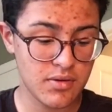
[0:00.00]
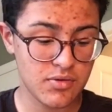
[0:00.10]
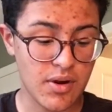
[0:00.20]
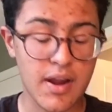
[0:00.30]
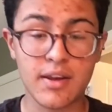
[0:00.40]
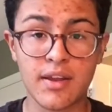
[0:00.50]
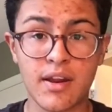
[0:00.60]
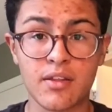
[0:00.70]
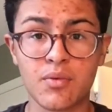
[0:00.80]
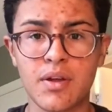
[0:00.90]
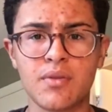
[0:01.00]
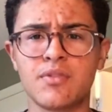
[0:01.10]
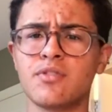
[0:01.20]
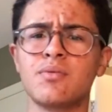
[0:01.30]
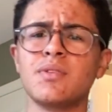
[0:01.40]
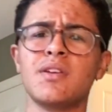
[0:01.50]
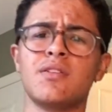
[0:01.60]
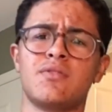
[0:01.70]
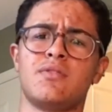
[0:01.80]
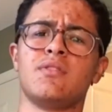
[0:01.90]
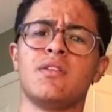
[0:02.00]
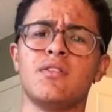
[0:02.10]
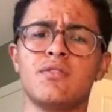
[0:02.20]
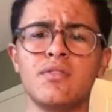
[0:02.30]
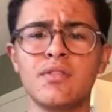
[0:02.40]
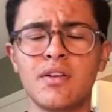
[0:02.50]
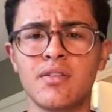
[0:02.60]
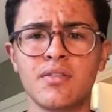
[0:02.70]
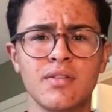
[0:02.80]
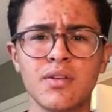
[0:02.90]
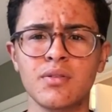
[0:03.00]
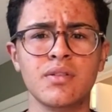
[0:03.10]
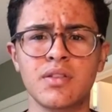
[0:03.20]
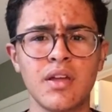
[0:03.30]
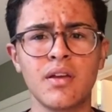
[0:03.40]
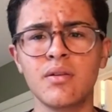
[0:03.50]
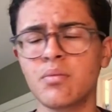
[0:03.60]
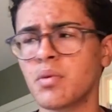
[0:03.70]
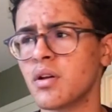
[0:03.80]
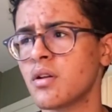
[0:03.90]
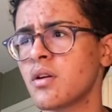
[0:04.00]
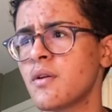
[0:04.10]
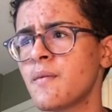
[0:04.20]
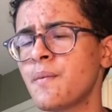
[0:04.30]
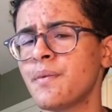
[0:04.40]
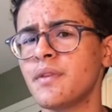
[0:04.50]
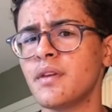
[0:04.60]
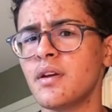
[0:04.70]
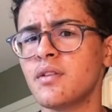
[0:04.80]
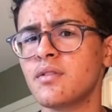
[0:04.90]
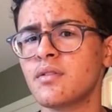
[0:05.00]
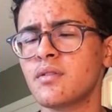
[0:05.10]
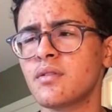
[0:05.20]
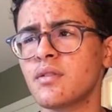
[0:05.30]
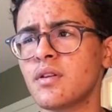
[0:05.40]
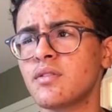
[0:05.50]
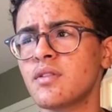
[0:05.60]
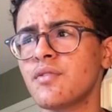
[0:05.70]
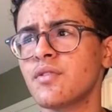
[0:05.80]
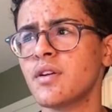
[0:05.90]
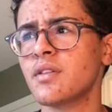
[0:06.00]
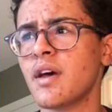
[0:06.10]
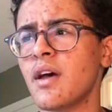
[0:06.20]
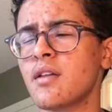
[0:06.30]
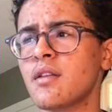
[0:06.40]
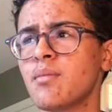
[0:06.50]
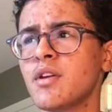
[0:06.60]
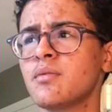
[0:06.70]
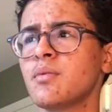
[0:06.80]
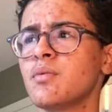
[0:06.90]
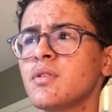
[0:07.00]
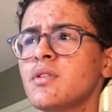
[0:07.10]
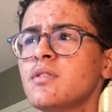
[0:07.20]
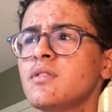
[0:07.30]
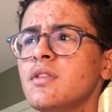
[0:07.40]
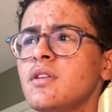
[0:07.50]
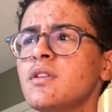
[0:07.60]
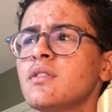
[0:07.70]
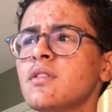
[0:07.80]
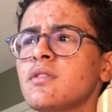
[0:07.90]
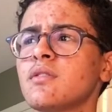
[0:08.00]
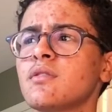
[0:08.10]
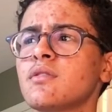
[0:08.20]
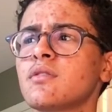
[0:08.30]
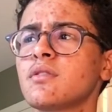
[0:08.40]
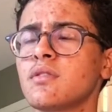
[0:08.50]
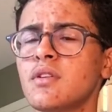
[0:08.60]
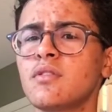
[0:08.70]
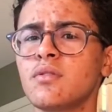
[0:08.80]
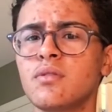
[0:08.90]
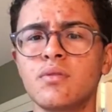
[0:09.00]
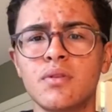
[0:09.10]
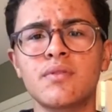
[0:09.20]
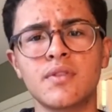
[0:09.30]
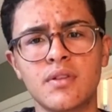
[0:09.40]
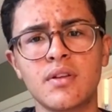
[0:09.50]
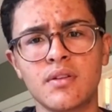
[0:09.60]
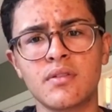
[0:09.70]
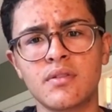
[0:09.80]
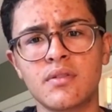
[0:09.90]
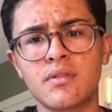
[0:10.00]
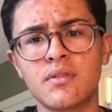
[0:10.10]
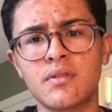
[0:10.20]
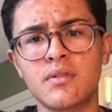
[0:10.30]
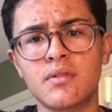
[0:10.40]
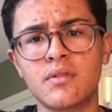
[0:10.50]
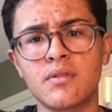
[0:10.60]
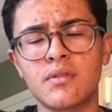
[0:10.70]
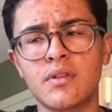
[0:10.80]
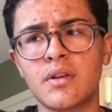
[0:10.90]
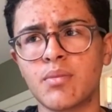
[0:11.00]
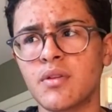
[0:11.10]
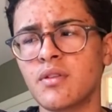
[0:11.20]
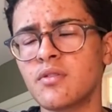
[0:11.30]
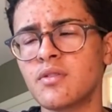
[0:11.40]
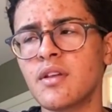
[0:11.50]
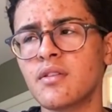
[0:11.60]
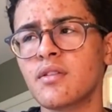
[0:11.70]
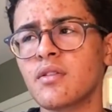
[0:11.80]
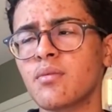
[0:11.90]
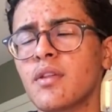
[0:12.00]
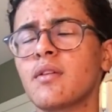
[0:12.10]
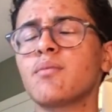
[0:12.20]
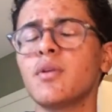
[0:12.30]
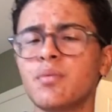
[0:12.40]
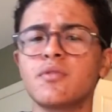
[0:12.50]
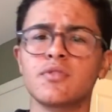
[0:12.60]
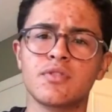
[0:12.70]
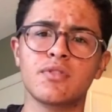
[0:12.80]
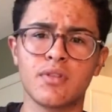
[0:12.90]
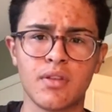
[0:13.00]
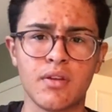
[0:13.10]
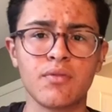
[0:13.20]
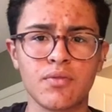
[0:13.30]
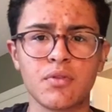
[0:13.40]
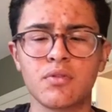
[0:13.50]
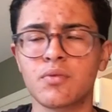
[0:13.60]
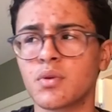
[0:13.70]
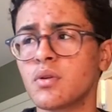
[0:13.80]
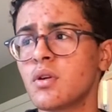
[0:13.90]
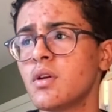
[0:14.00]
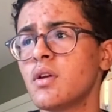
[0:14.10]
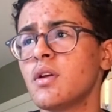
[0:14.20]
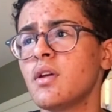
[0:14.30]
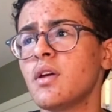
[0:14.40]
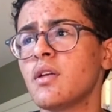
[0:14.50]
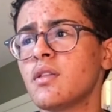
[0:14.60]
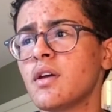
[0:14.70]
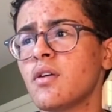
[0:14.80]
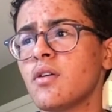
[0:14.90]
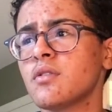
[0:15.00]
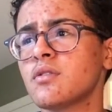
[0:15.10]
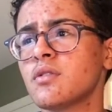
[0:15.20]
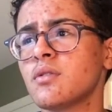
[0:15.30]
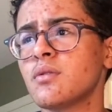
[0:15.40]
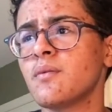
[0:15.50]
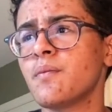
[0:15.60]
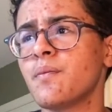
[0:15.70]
trying to get out of the way, which is really interesting. It's just like this little thing, but it's stuff like that that makes me really see that there's like some sort of a thing, like that male privilege is a thing, first of all, and that also